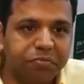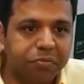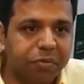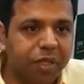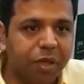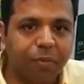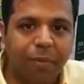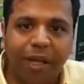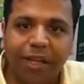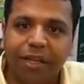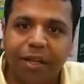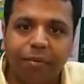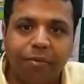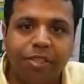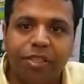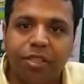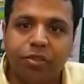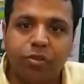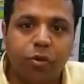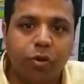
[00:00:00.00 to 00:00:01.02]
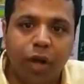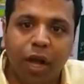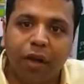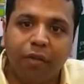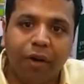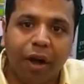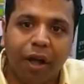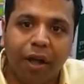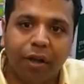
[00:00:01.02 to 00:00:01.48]
make their business go
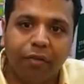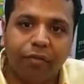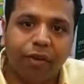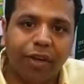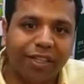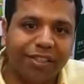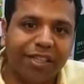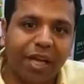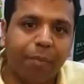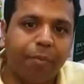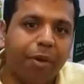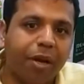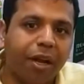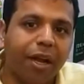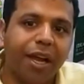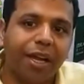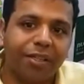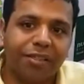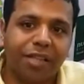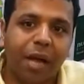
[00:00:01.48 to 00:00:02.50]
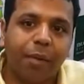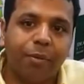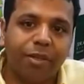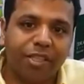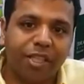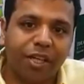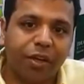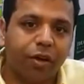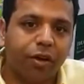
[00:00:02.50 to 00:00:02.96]
haywire. For example, again, cyber
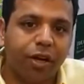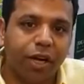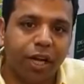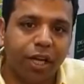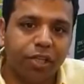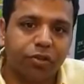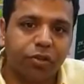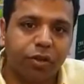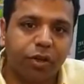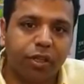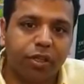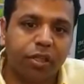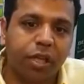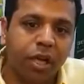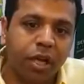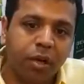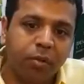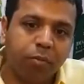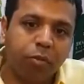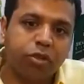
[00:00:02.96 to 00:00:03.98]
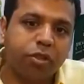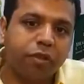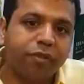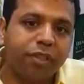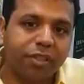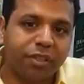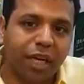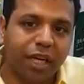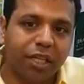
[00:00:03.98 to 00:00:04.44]
security insurance. Most of
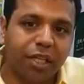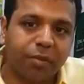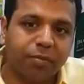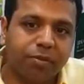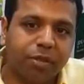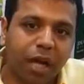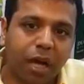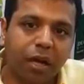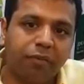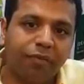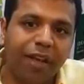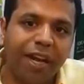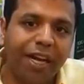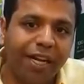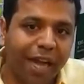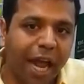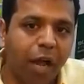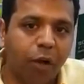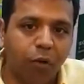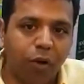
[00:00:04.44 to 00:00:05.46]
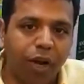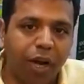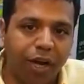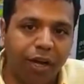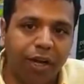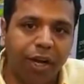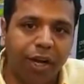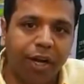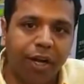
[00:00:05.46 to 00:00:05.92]
the startups are very tech
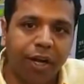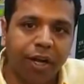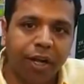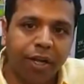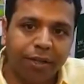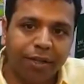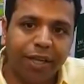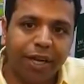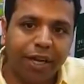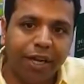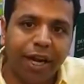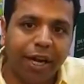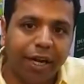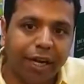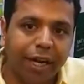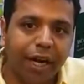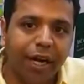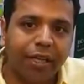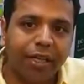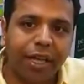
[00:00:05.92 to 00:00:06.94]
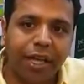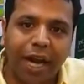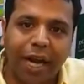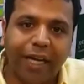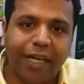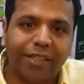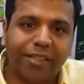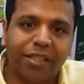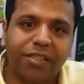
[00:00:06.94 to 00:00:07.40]
oriented. Their data, their
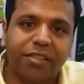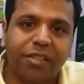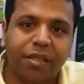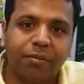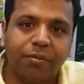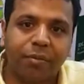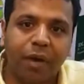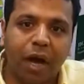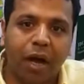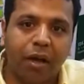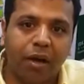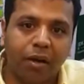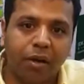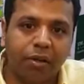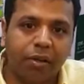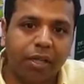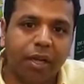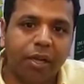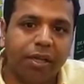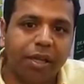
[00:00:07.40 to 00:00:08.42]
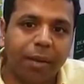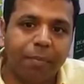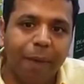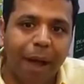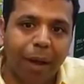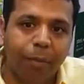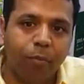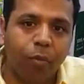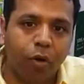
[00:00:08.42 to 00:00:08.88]
IT system are their
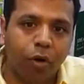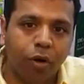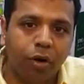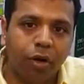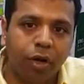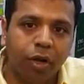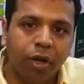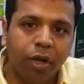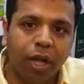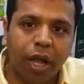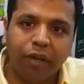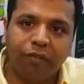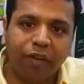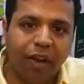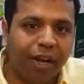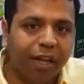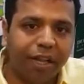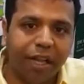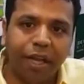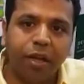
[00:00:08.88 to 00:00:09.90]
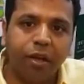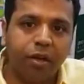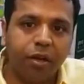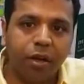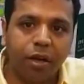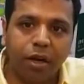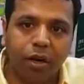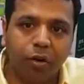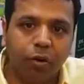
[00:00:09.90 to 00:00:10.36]
backbone. If anything
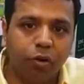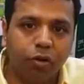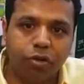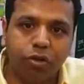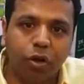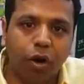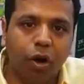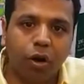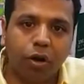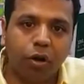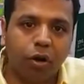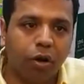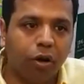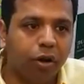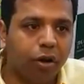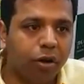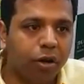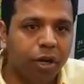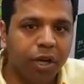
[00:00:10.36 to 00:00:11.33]
goes wrong or